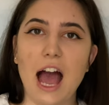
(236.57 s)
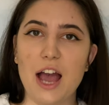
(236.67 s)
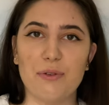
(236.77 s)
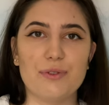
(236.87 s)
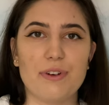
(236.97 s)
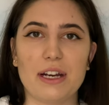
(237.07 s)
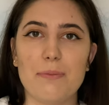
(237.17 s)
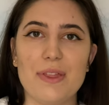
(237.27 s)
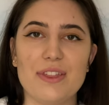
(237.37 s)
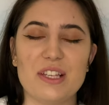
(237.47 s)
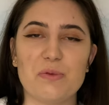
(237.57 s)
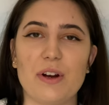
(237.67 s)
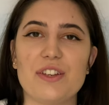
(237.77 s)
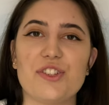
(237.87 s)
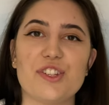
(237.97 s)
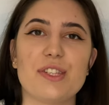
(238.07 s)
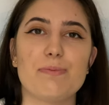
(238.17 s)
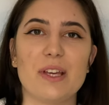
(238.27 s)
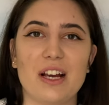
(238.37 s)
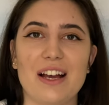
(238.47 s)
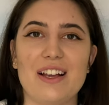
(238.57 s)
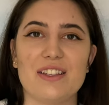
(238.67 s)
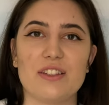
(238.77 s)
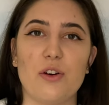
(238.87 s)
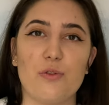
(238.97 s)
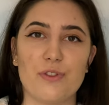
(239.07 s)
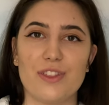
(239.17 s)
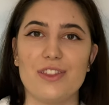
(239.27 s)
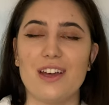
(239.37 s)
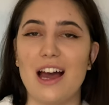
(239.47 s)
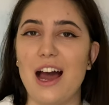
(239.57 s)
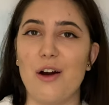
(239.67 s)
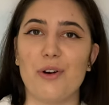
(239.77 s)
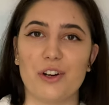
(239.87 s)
I would recommend this one just because of our